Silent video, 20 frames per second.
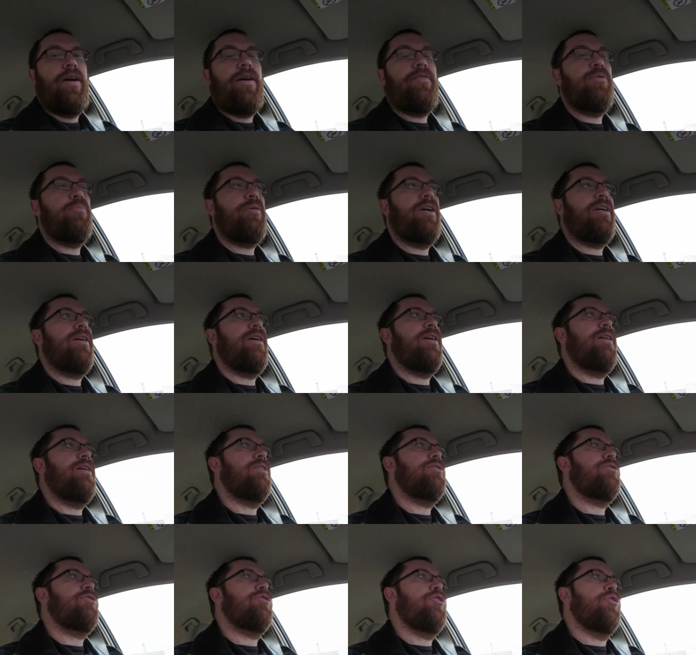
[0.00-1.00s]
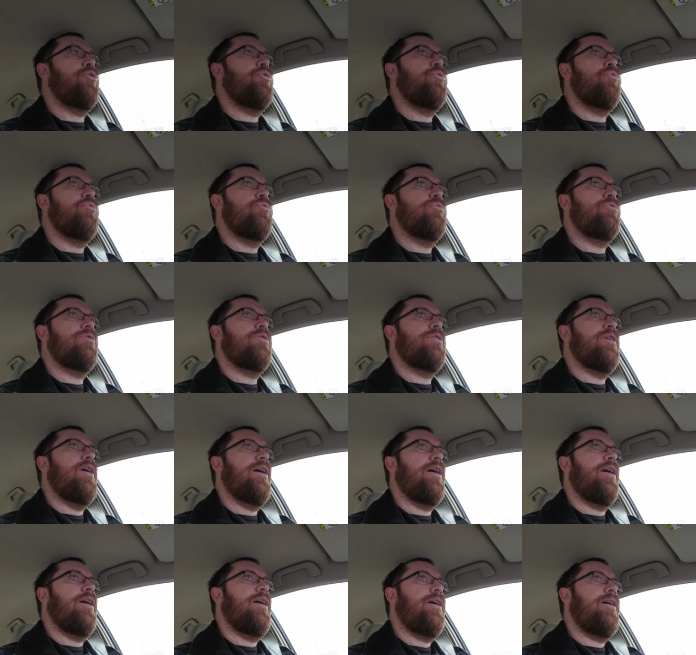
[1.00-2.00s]
everybody, it is
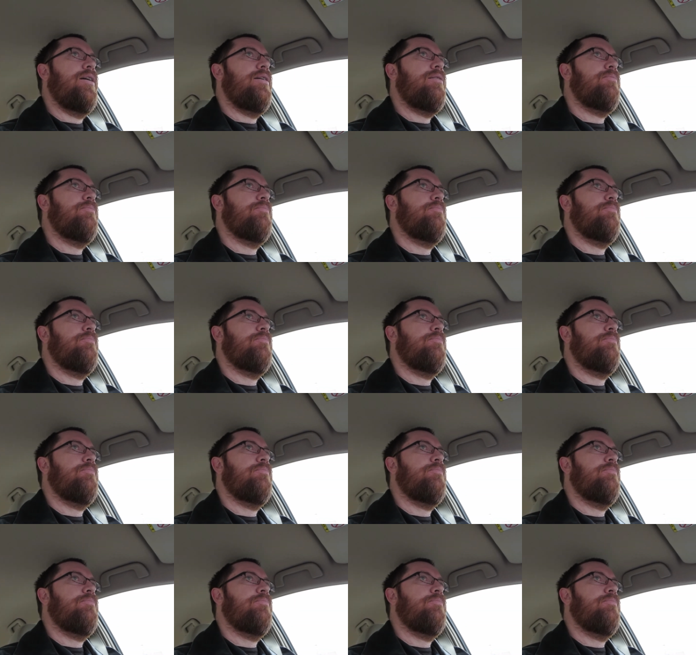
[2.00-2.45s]
Tuesday.